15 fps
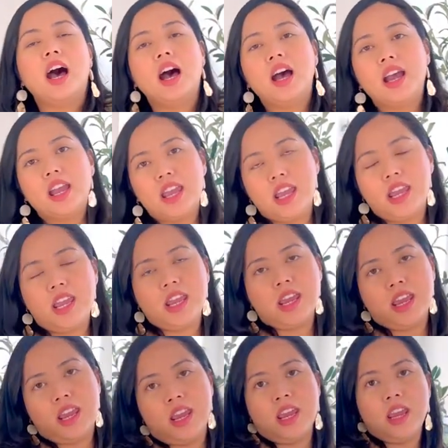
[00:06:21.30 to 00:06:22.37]
I
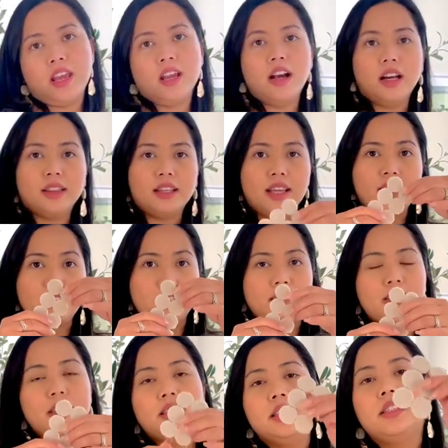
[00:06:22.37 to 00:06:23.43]
got is
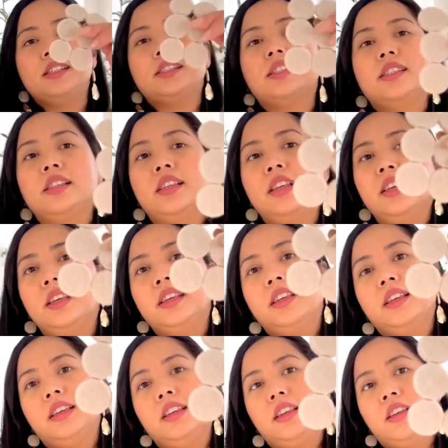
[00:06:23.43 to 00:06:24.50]
this
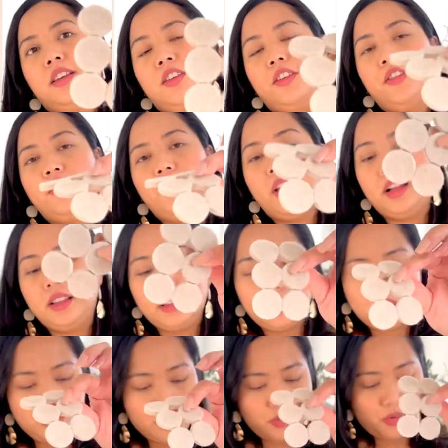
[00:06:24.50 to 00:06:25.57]
felt.
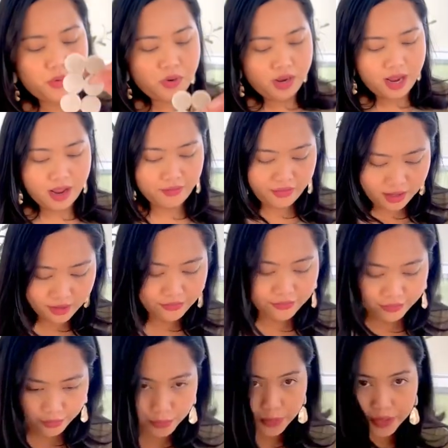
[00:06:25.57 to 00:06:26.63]
So having a
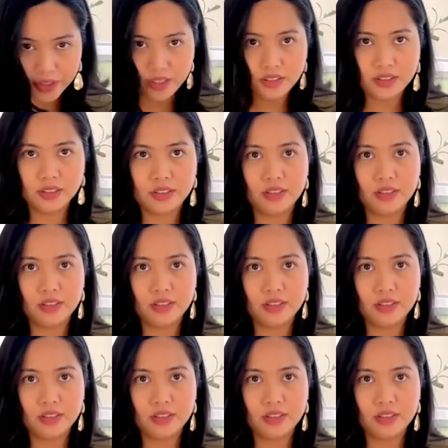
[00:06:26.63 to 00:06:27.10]
floor